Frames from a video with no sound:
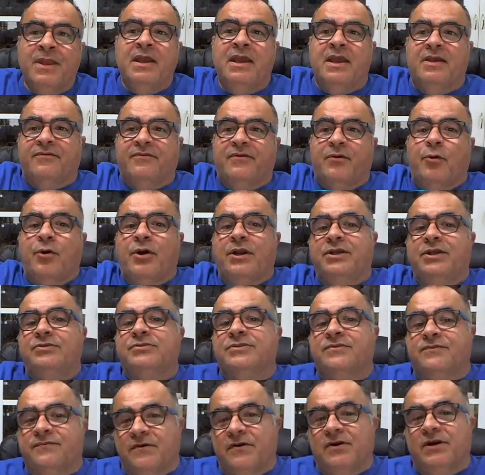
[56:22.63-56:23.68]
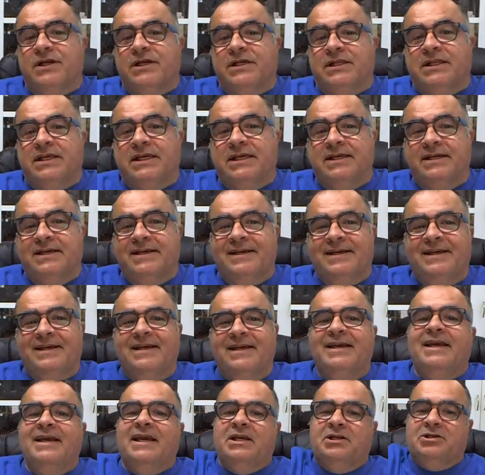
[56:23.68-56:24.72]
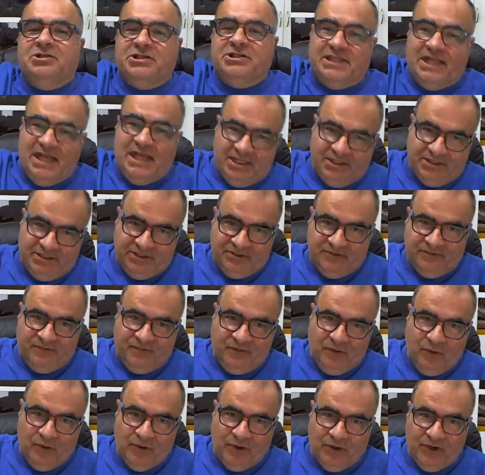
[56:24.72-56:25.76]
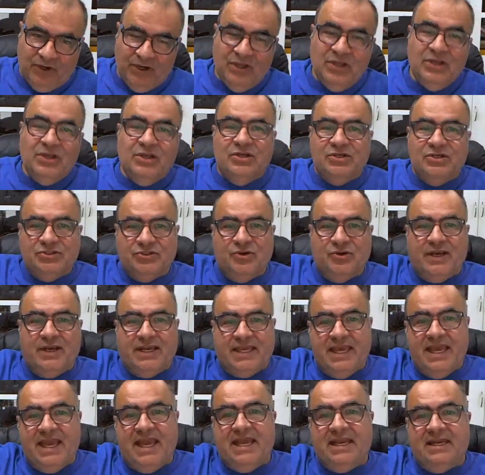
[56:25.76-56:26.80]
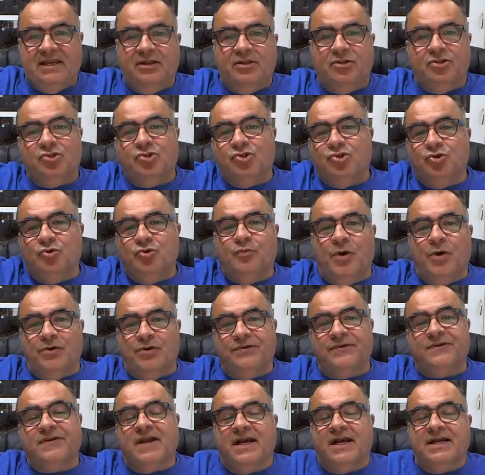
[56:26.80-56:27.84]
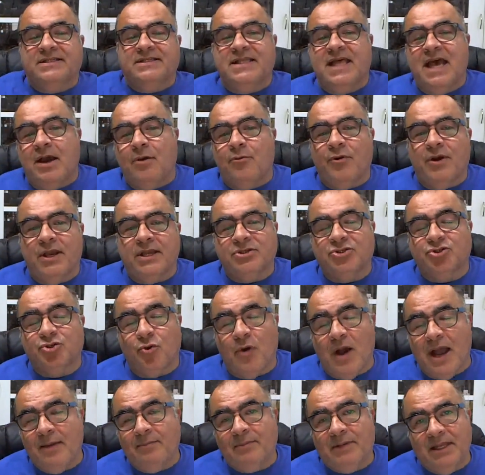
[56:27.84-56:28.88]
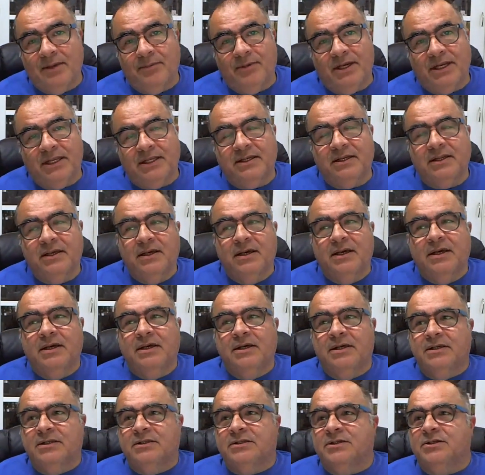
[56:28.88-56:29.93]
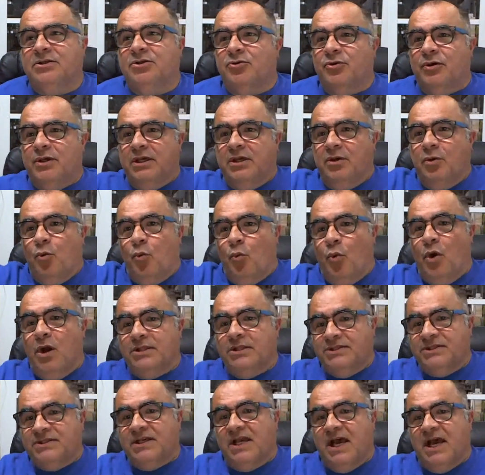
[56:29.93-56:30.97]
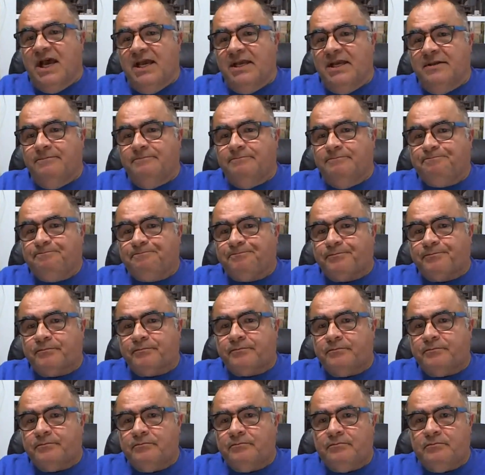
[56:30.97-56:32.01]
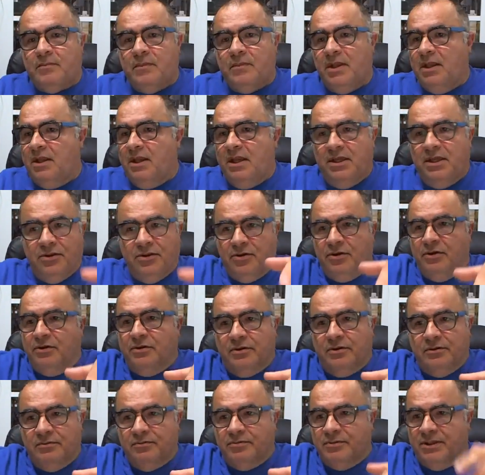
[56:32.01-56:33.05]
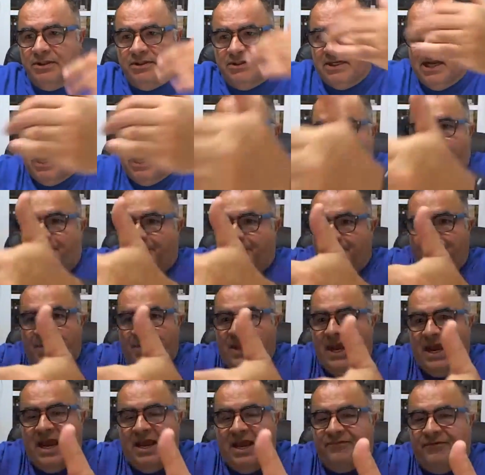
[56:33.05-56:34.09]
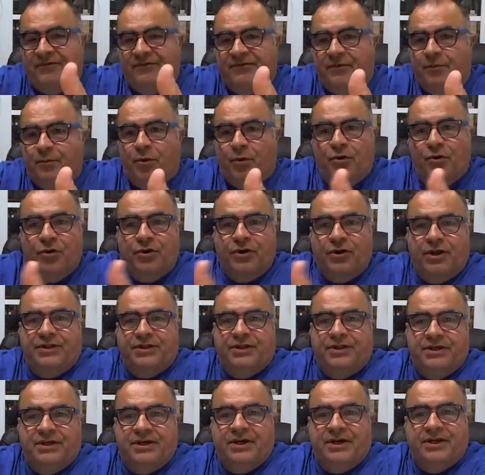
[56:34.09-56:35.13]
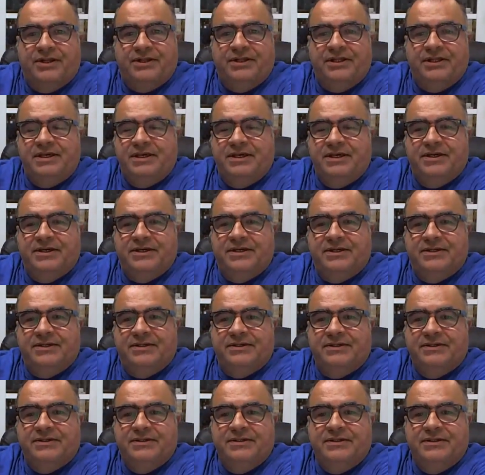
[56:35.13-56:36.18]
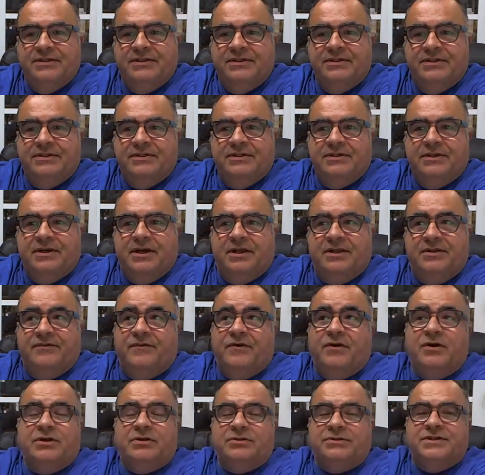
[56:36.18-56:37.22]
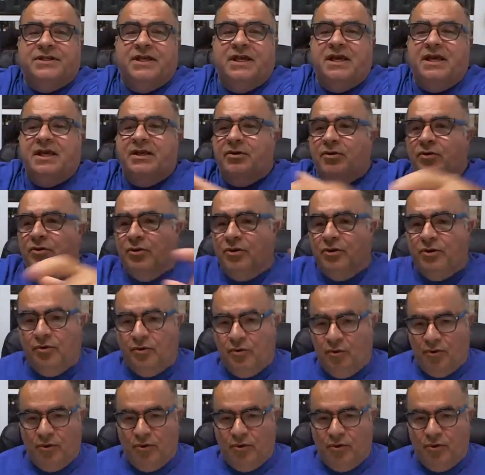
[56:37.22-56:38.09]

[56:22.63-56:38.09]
If I want to use it vertically, it'll slide into the floor. So I can't do both sides that way. So I'm limited to doing one side, either the top half of the board on the vertical side, or